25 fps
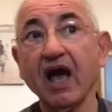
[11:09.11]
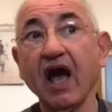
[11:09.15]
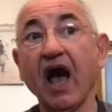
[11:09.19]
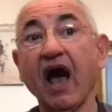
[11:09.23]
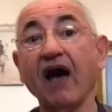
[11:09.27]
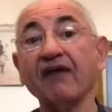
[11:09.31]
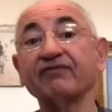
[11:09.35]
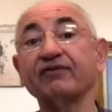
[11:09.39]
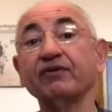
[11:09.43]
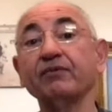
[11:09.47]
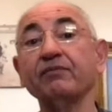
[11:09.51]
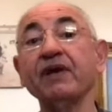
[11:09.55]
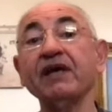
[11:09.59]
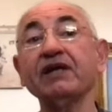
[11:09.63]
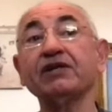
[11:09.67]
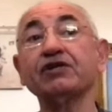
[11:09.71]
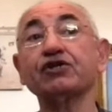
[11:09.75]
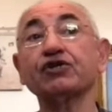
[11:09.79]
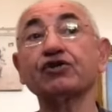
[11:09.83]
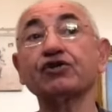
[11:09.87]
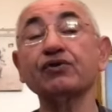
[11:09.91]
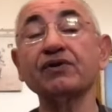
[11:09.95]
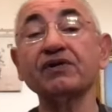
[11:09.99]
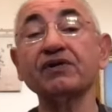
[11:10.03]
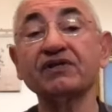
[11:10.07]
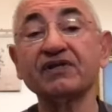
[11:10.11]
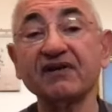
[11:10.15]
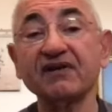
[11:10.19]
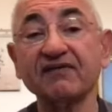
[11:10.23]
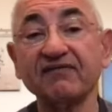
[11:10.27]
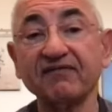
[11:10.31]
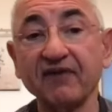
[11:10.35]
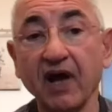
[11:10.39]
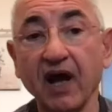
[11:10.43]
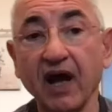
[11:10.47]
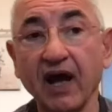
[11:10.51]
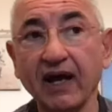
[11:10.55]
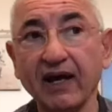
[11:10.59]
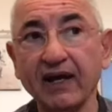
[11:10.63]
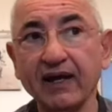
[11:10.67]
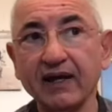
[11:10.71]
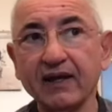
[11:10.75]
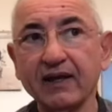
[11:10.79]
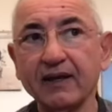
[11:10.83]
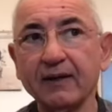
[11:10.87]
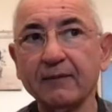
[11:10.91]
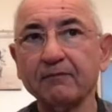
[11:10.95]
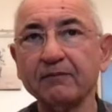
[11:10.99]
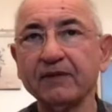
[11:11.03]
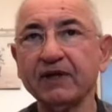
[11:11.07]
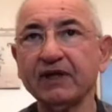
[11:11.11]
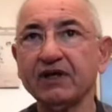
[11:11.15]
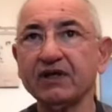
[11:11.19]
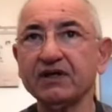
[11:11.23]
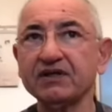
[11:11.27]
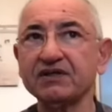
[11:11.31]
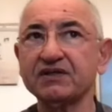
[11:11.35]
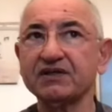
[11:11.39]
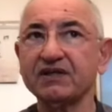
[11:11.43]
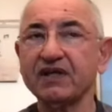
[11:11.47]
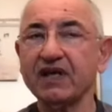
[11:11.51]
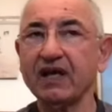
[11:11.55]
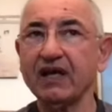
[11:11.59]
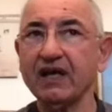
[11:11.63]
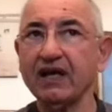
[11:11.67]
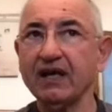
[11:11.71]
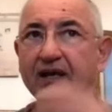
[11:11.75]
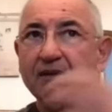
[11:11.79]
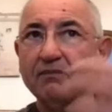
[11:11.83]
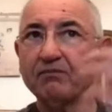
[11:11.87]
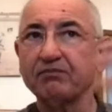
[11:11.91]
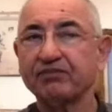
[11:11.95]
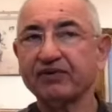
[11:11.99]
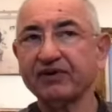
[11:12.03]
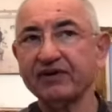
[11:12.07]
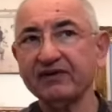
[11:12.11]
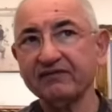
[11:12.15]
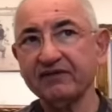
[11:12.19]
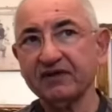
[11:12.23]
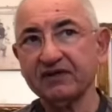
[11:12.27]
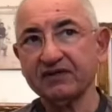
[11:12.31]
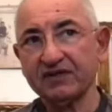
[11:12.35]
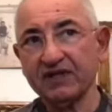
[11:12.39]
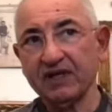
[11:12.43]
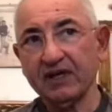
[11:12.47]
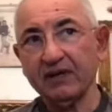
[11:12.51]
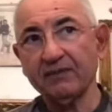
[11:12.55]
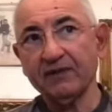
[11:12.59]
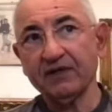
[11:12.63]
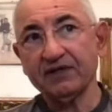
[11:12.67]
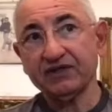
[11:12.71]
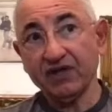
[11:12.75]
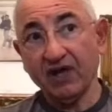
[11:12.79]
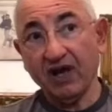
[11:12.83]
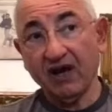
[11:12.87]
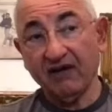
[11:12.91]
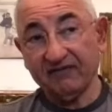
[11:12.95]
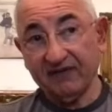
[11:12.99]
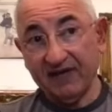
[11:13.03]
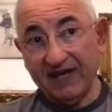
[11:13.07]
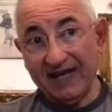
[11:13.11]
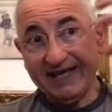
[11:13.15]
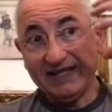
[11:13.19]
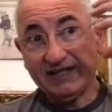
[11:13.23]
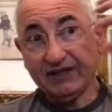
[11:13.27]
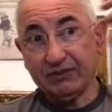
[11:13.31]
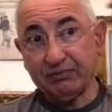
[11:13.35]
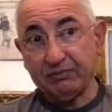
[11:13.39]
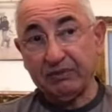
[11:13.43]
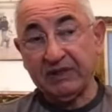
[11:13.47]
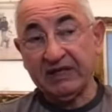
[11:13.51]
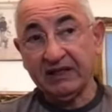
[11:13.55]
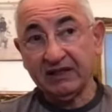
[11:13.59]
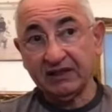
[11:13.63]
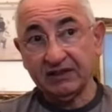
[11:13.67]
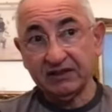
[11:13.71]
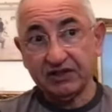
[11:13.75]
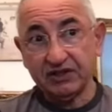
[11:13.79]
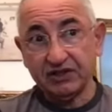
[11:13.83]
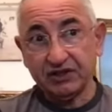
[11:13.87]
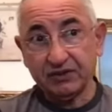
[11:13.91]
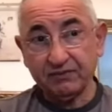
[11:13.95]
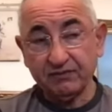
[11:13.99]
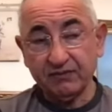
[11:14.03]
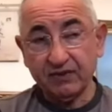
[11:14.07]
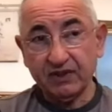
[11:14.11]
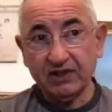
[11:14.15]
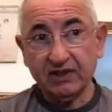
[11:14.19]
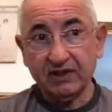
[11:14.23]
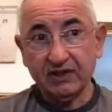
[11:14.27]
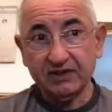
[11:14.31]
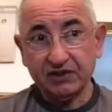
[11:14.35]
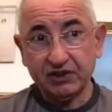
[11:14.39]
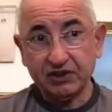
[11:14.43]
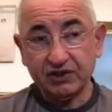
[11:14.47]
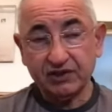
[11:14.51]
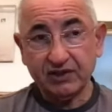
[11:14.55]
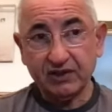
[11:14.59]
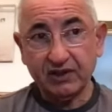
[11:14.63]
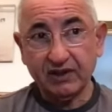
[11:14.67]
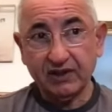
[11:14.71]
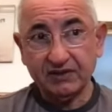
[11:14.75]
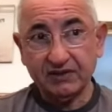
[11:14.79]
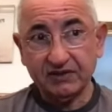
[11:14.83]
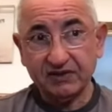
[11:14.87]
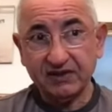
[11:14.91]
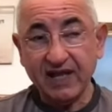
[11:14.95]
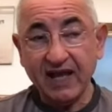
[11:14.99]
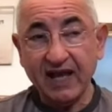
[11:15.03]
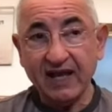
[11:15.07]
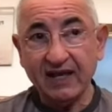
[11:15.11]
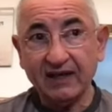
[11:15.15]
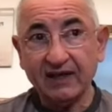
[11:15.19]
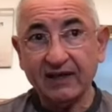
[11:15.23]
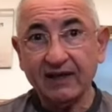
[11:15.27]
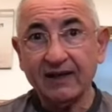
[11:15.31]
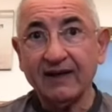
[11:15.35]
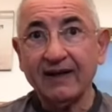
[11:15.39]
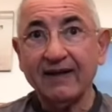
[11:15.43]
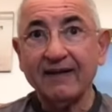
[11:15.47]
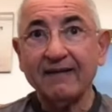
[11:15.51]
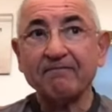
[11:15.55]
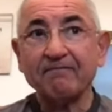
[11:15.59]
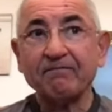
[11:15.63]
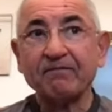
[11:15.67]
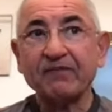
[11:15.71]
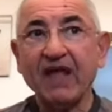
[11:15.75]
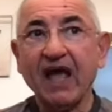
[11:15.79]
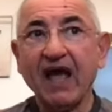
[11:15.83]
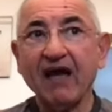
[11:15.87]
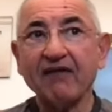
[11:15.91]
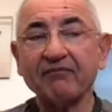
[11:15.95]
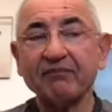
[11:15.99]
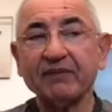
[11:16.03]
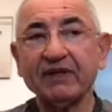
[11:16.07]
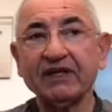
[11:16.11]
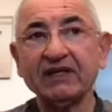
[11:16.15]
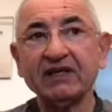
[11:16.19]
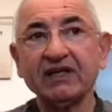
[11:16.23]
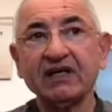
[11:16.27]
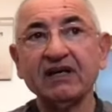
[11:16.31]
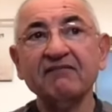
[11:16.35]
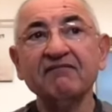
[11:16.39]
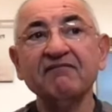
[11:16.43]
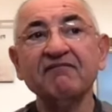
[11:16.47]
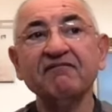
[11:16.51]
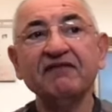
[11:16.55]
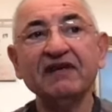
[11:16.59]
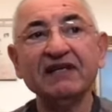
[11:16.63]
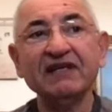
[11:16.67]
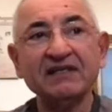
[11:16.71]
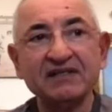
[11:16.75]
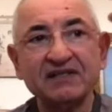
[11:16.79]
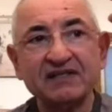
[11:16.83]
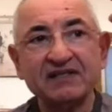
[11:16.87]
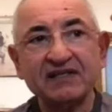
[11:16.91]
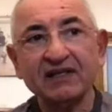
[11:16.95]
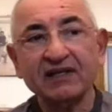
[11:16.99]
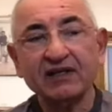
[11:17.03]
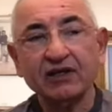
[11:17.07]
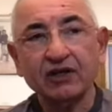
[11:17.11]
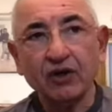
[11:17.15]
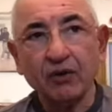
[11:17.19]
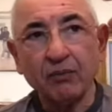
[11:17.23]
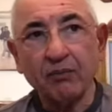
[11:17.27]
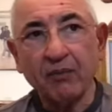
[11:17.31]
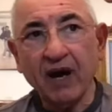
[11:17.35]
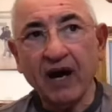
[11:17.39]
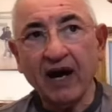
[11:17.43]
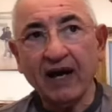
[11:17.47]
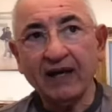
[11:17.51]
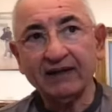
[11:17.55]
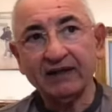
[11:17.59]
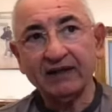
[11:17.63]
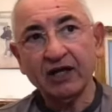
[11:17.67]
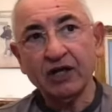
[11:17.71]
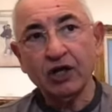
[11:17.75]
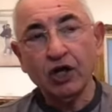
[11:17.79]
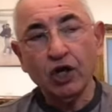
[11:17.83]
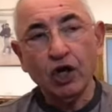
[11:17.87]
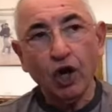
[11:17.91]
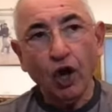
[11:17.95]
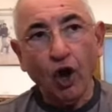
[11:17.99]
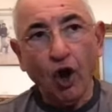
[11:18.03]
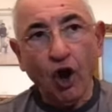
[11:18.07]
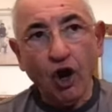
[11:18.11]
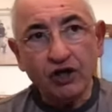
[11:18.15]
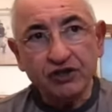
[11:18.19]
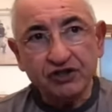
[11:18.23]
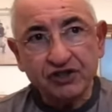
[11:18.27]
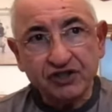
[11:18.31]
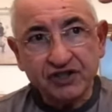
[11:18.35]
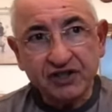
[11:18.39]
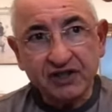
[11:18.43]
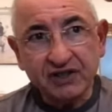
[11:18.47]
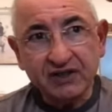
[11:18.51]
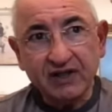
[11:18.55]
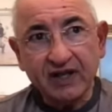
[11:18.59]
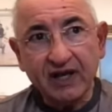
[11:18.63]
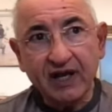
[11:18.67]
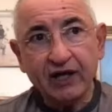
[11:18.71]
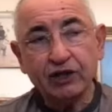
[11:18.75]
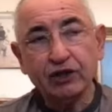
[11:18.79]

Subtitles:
I have to make sure it's a fly, because the previous image of it being a snake have been convincing your mind and lodged in there.